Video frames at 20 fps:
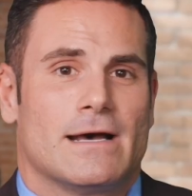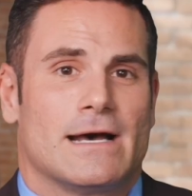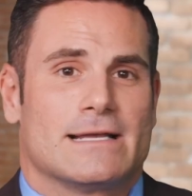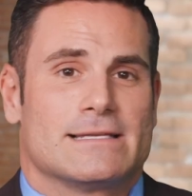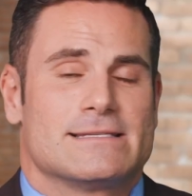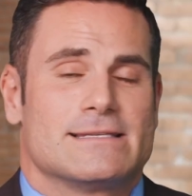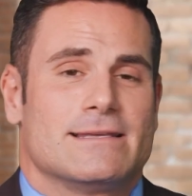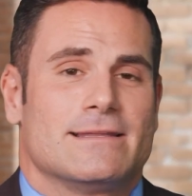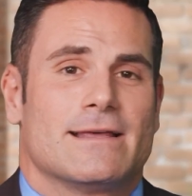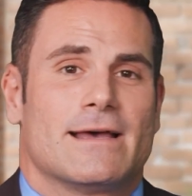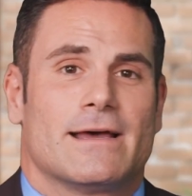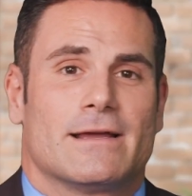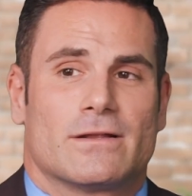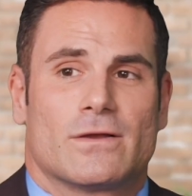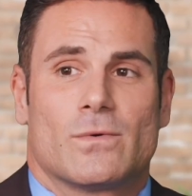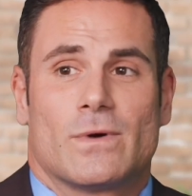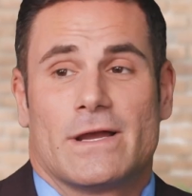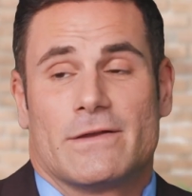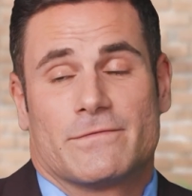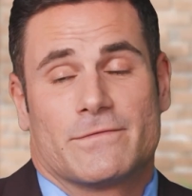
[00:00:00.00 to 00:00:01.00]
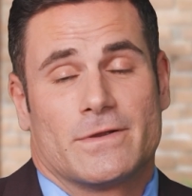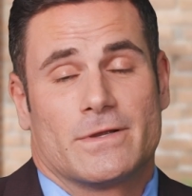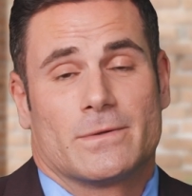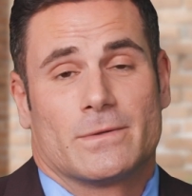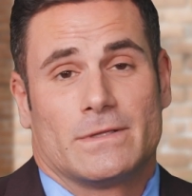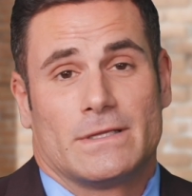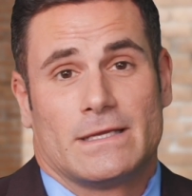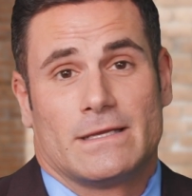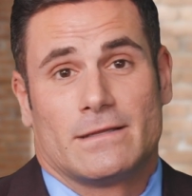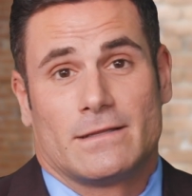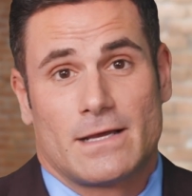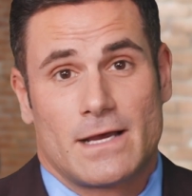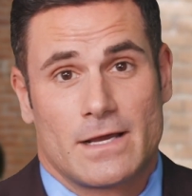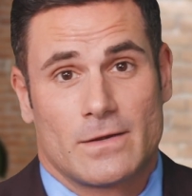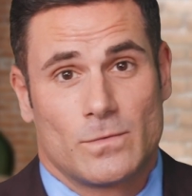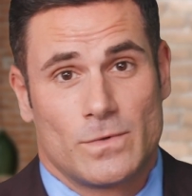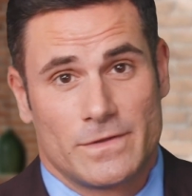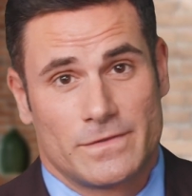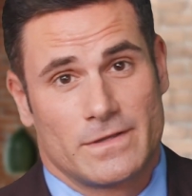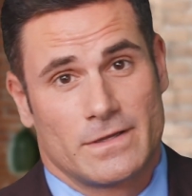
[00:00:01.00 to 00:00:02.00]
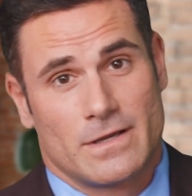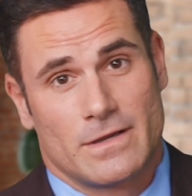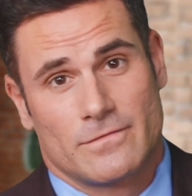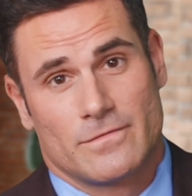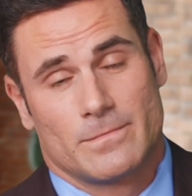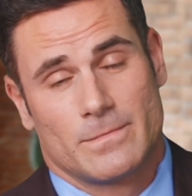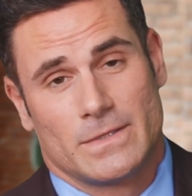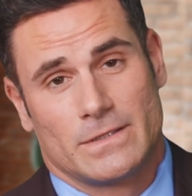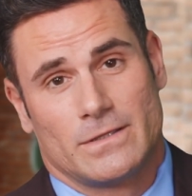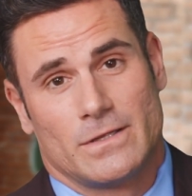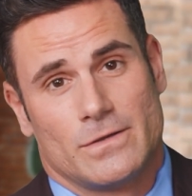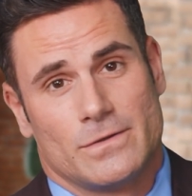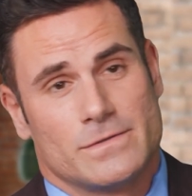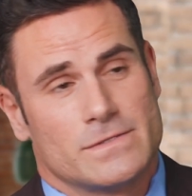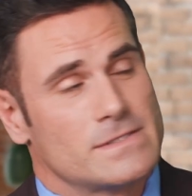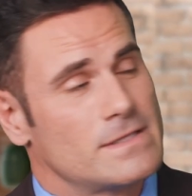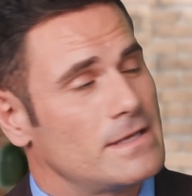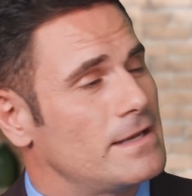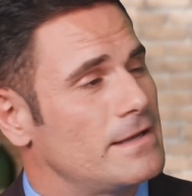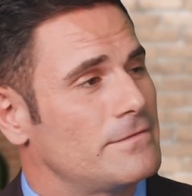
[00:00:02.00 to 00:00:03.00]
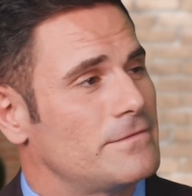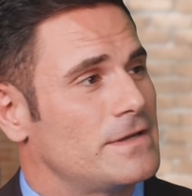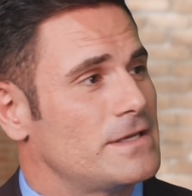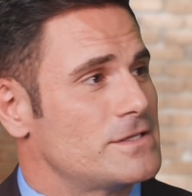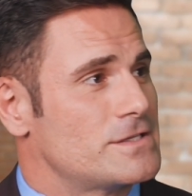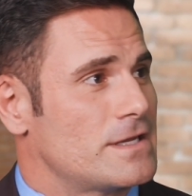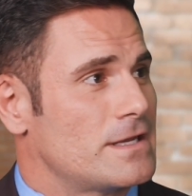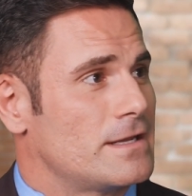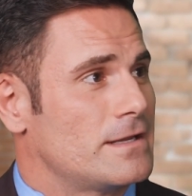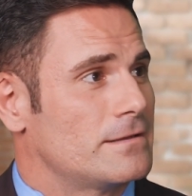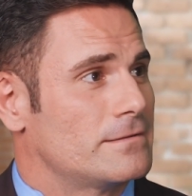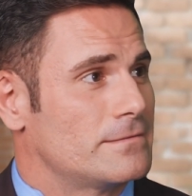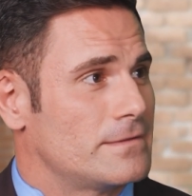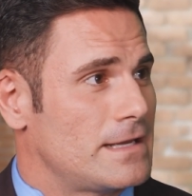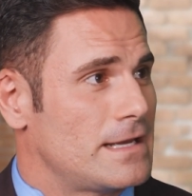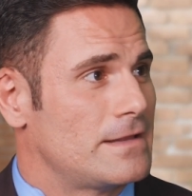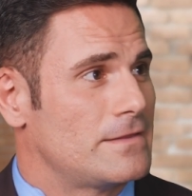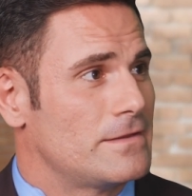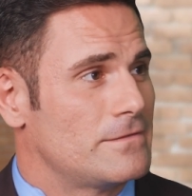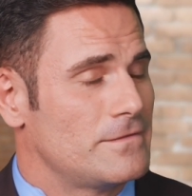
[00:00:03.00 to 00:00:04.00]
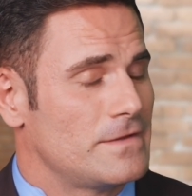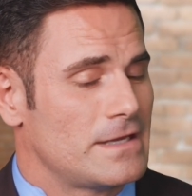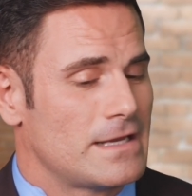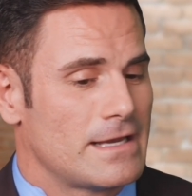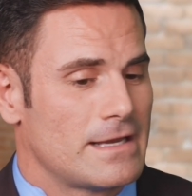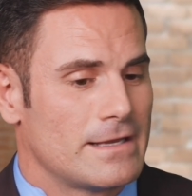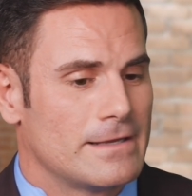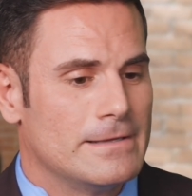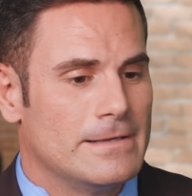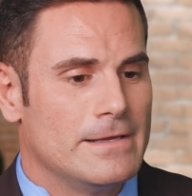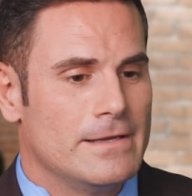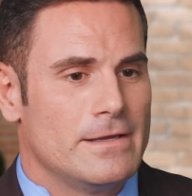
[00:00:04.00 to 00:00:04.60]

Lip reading: I see that quite frequently a lot with the government loans, the FHA and the VA.